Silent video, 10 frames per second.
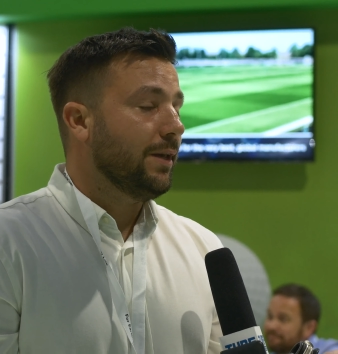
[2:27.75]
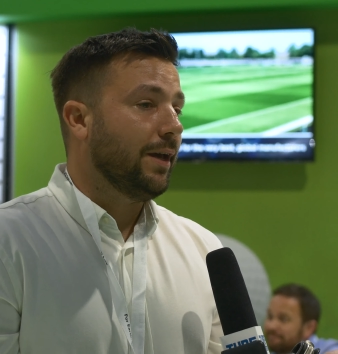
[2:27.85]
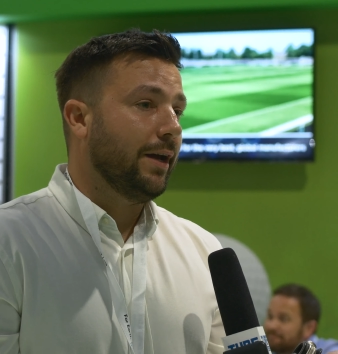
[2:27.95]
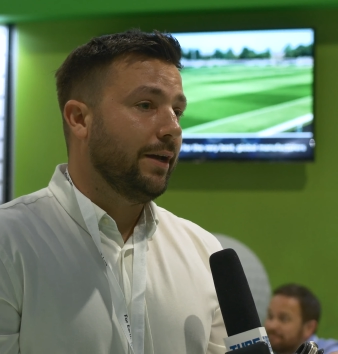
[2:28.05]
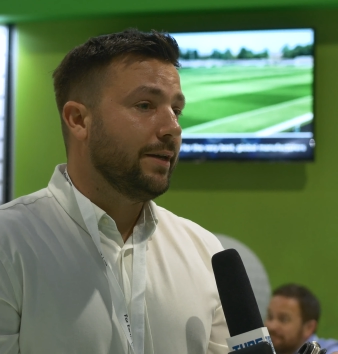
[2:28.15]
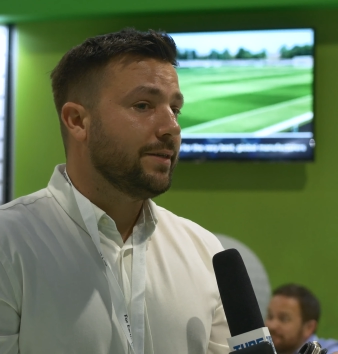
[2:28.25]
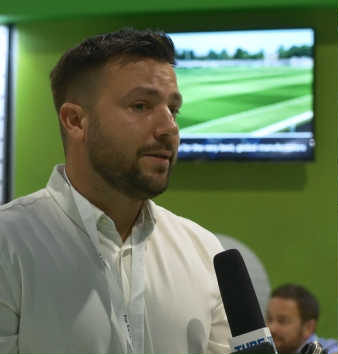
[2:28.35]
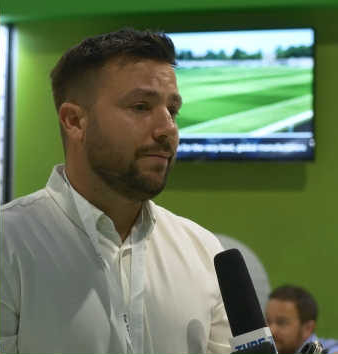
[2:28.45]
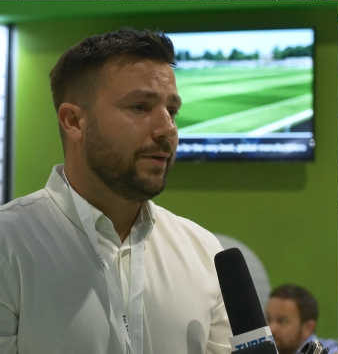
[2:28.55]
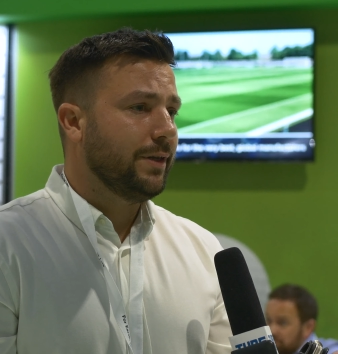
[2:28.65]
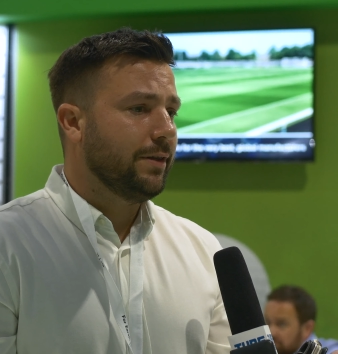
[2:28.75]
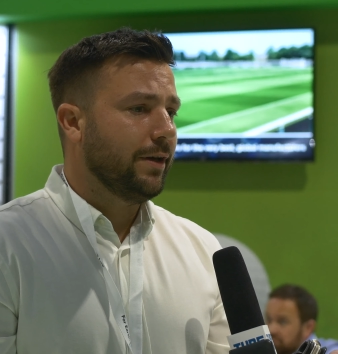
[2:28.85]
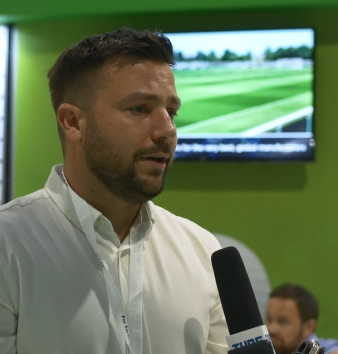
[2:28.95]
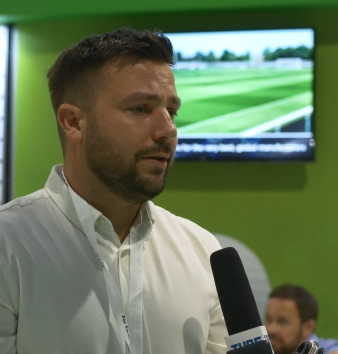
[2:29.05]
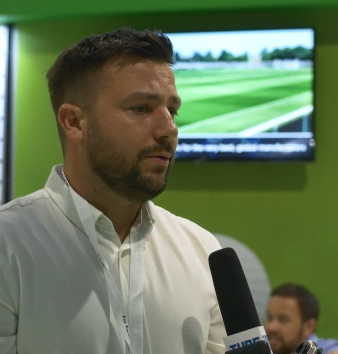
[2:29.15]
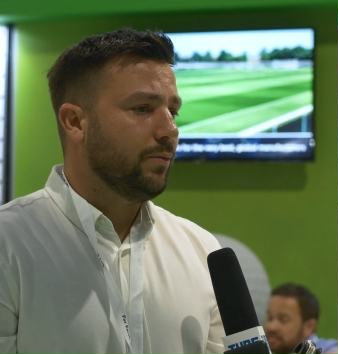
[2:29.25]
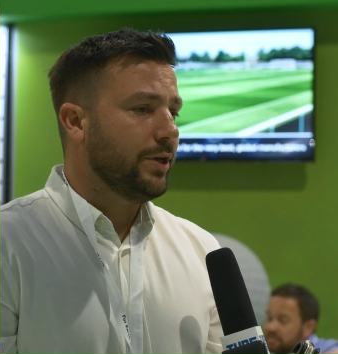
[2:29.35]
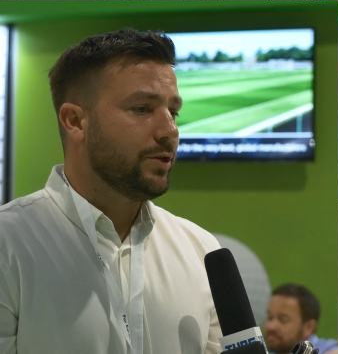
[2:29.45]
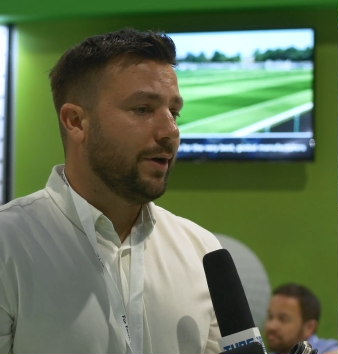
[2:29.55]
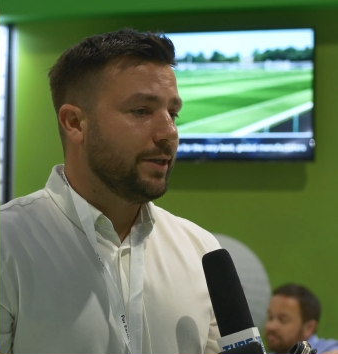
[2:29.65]
Speaker 1: and it's something that we're
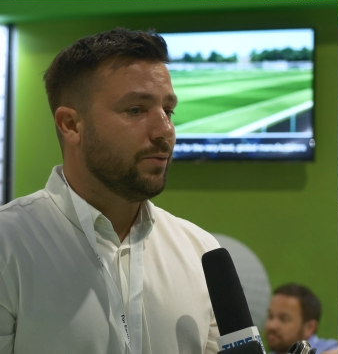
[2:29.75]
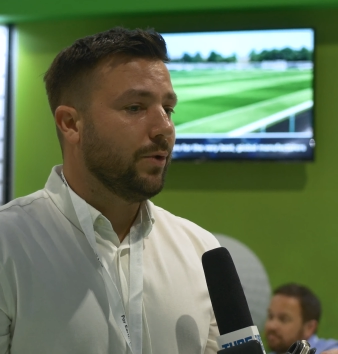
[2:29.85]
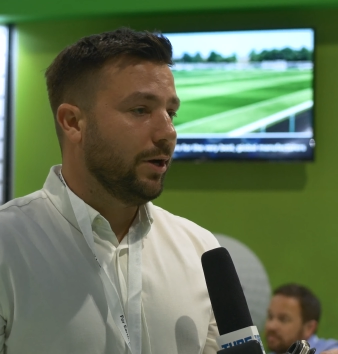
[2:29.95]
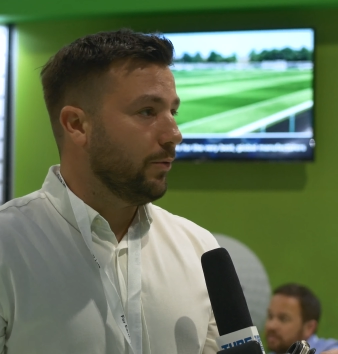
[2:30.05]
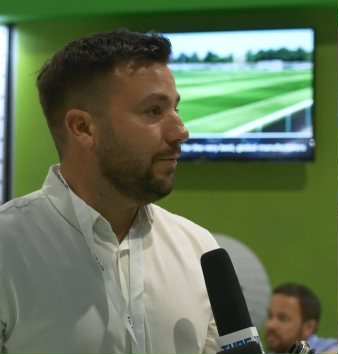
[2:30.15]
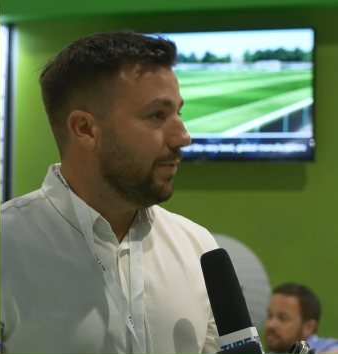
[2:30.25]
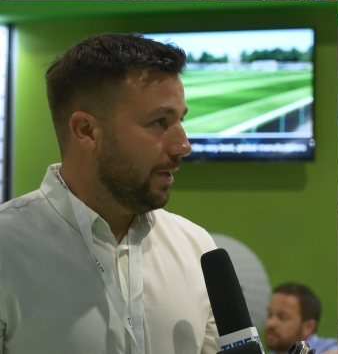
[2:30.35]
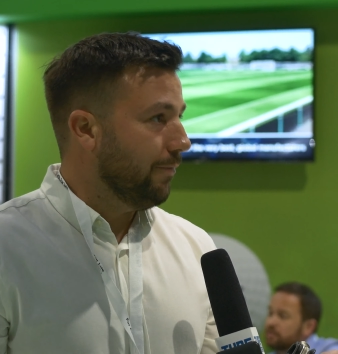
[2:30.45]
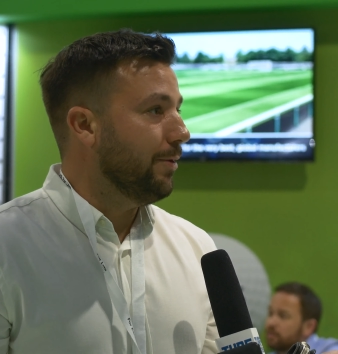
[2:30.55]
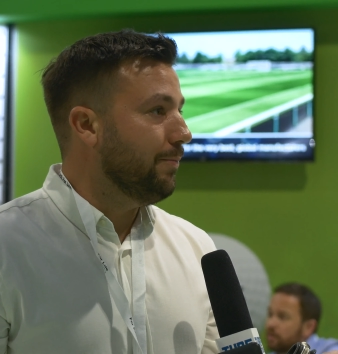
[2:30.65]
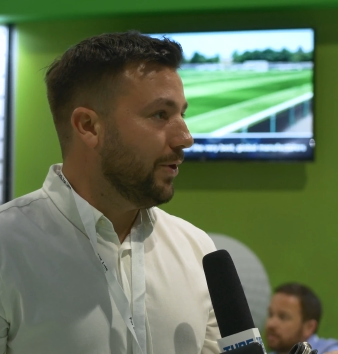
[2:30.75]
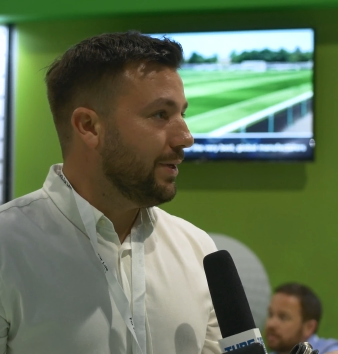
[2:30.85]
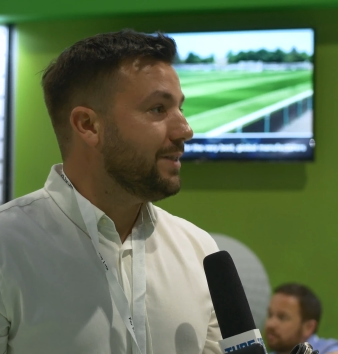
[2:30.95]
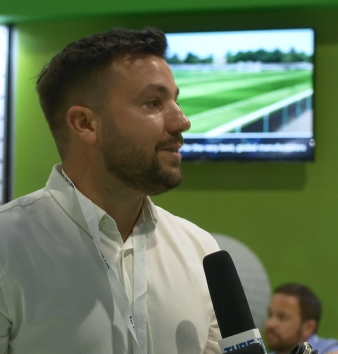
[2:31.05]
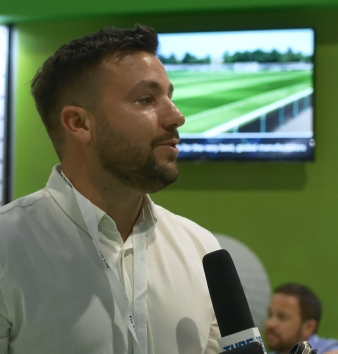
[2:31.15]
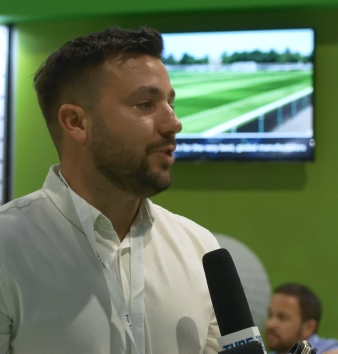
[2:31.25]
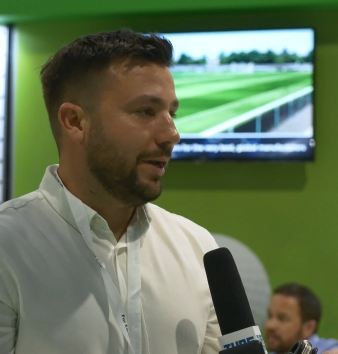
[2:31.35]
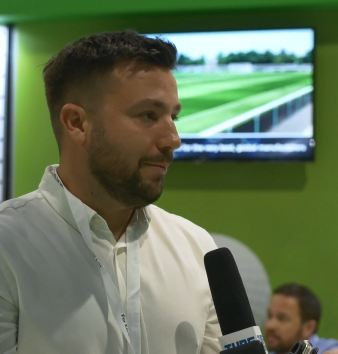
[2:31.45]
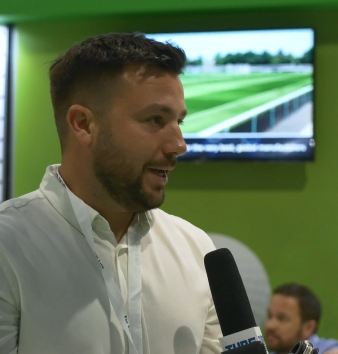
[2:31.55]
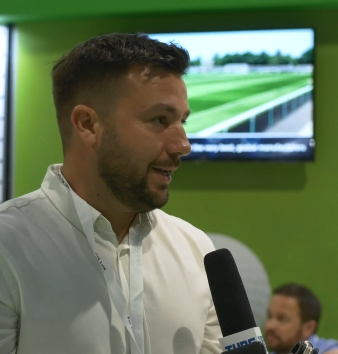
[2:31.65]
trying to work with the governing bodies,
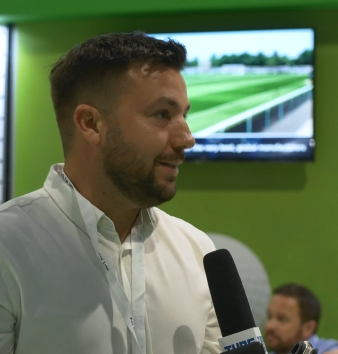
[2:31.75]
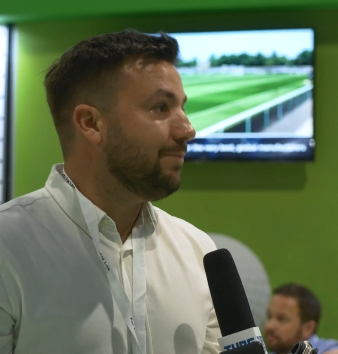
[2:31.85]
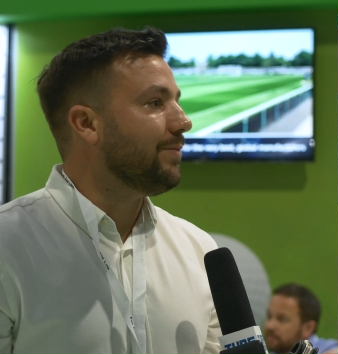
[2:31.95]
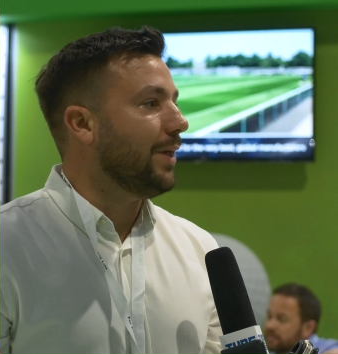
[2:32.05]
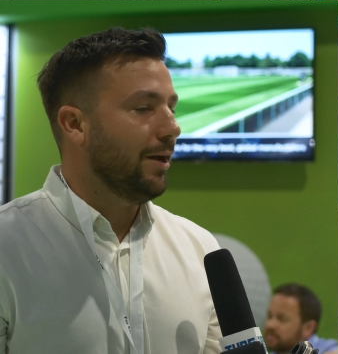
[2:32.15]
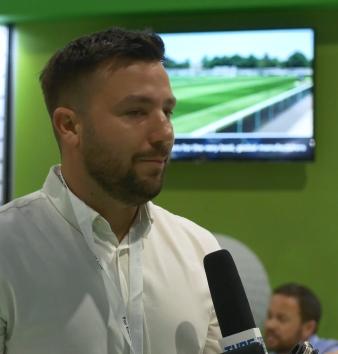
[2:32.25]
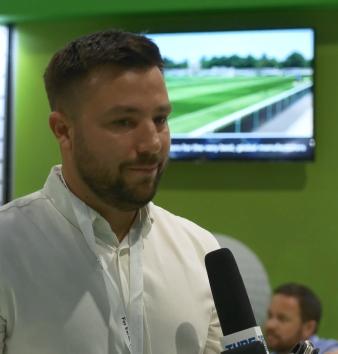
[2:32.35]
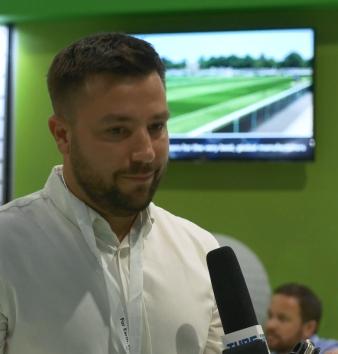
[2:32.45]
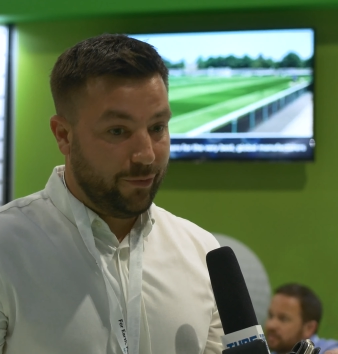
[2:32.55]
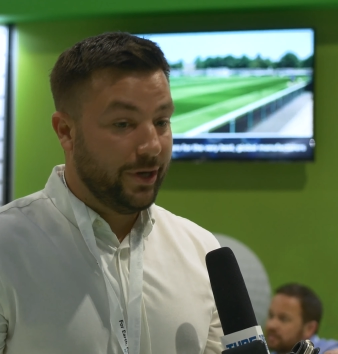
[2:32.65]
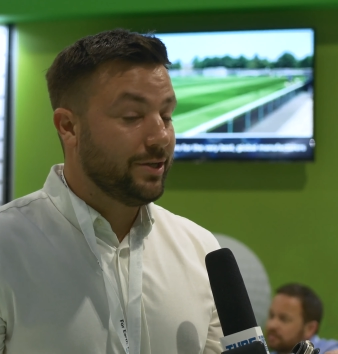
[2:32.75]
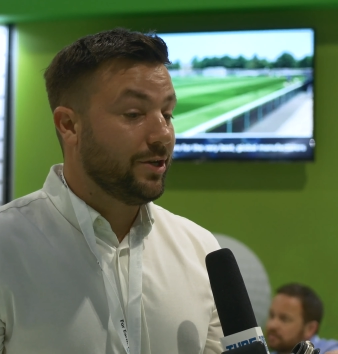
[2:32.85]
GMA, British